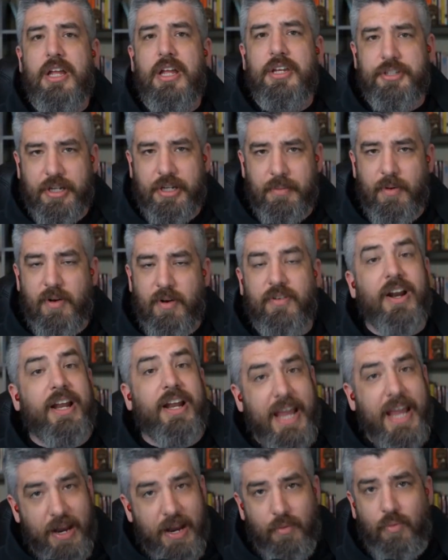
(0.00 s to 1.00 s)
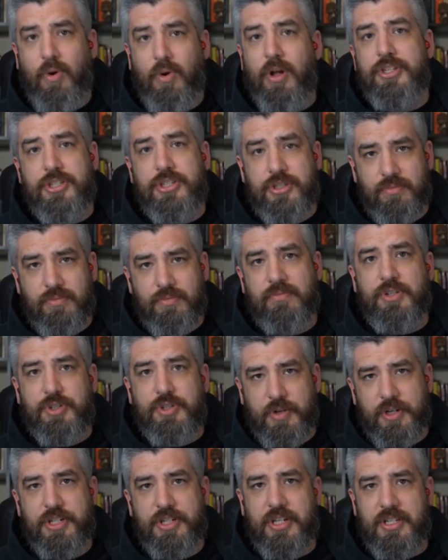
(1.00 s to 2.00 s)
to come over again once
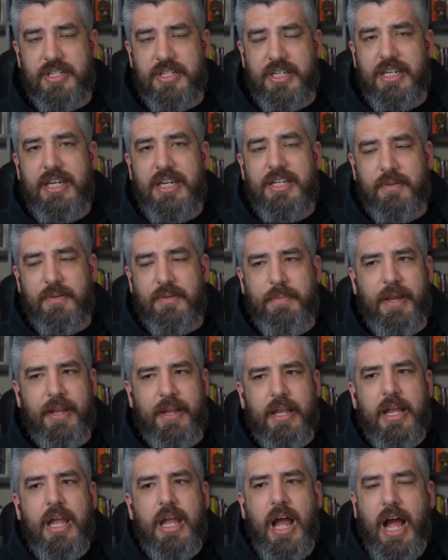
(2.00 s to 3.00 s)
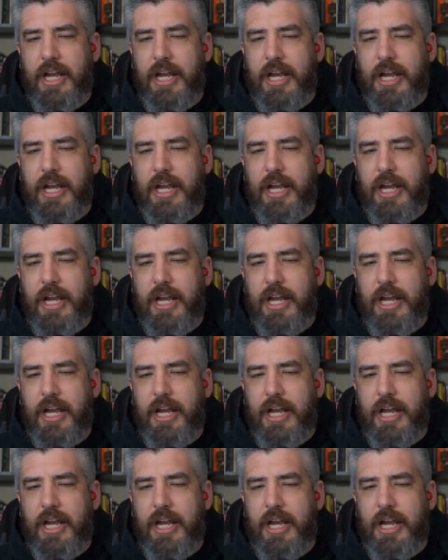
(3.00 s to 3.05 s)
restrictions ease a bit.